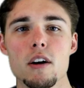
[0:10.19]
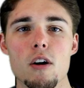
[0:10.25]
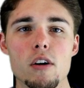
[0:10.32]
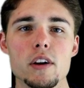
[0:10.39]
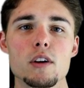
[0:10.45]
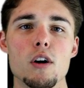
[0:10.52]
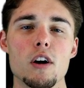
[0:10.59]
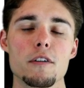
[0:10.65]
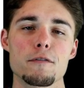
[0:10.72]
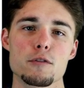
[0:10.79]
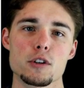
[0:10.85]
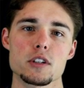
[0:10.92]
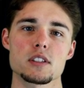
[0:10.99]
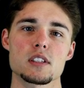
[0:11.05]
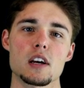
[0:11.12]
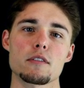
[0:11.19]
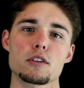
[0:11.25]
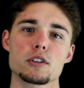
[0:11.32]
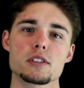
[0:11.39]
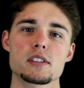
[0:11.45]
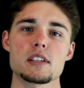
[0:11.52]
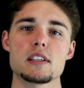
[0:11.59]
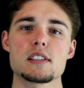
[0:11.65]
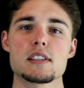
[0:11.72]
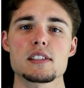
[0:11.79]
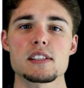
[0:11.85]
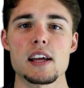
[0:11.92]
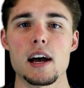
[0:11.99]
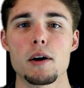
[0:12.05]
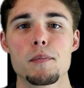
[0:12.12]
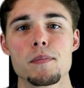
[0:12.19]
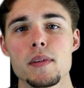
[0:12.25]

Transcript: on and off for several seasons now.